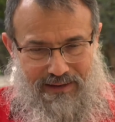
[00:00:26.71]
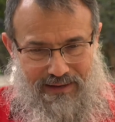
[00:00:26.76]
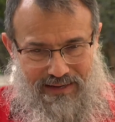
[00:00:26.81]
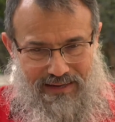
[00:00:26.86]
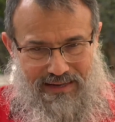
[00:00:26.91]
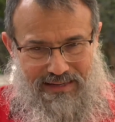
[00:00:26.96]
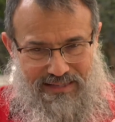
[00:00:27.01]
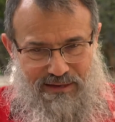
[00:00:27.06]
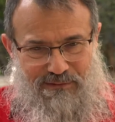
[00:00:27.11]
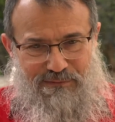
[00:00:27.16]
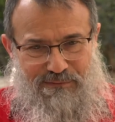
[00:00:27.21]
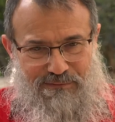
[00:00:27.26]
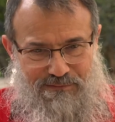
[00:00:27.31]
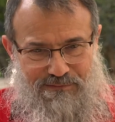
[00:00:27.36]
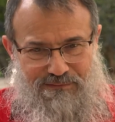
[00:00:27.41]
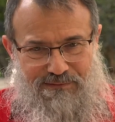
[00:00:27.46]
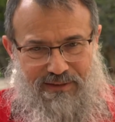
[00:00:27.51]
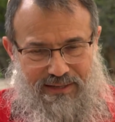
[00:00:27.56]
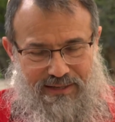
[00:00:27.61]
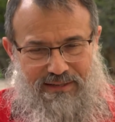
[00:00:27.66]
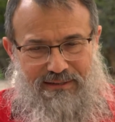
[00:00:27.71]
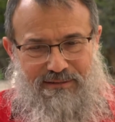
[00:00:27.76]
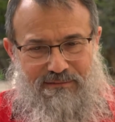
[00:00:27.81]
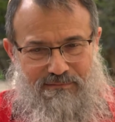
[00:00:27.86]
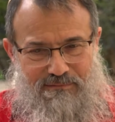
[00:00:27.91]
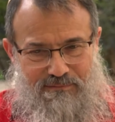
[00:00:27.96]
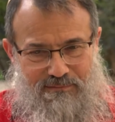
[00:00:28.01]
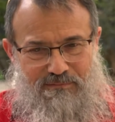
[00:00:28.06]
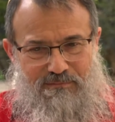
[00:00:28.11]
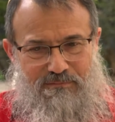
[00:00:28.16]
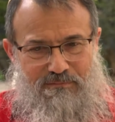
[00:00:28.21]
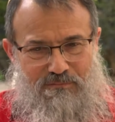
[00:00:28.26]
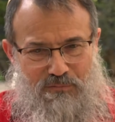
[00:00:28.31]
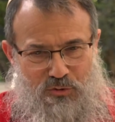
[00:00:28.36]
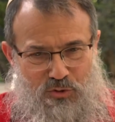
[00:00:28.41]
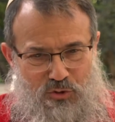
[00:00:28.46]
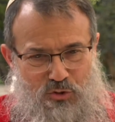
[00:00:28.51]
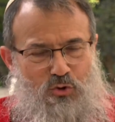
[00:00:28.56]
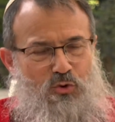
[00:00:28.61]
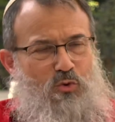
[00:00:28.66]
as if
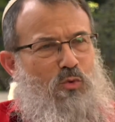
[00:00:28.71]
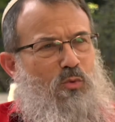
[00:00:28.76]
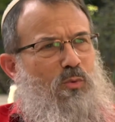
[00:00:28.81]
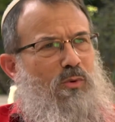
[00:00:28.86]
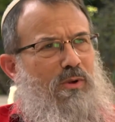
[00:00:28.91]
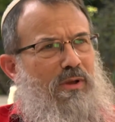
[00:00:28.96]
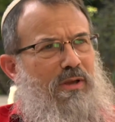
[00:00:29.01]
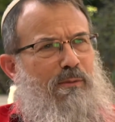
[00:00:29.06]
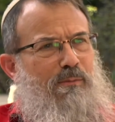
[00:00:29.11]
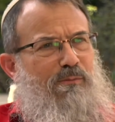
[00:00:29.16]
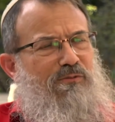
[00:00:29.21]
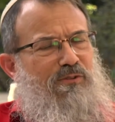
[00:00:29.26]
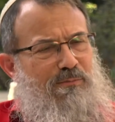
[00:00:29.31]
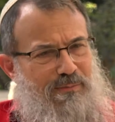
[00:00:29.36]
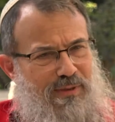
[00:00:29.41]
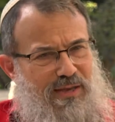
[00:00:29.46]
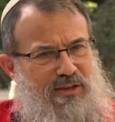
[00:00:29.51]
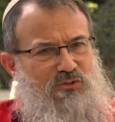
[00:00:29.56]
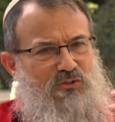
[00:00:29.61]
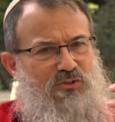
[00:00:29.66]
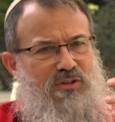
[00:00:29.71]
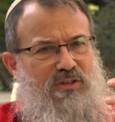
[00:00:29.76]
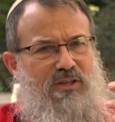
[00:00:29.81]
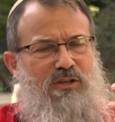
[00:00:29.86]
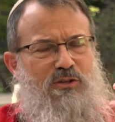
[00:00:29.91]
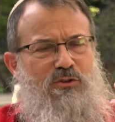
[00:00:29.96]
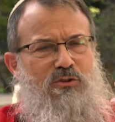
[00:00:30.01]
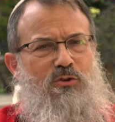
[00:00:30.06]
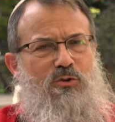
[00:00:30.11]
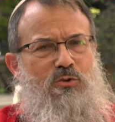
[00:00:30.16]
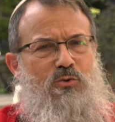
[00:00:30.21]
new information and